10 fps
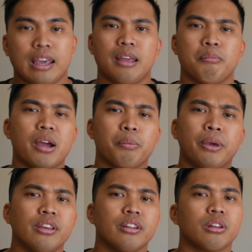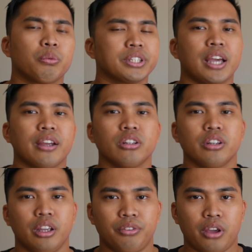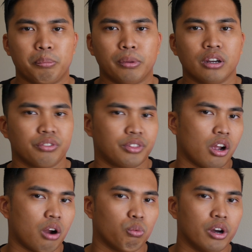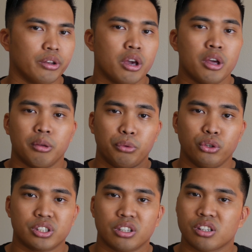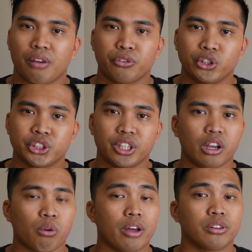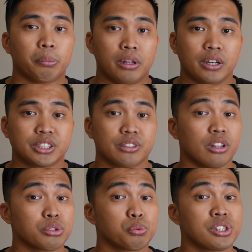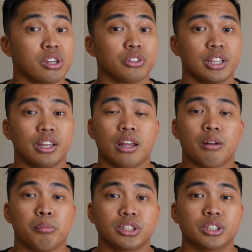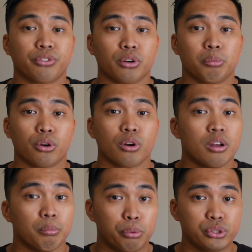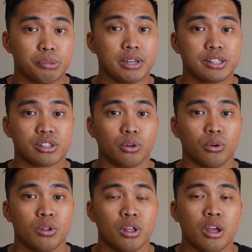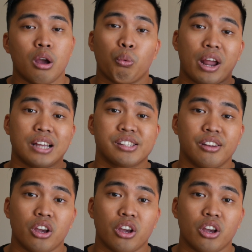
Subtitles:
In my opinion, the rectangular EVA plug of the R1 mutes the soft cushioning around the plugs, thus resulting in a much firmer Boost midsole. Whereas in the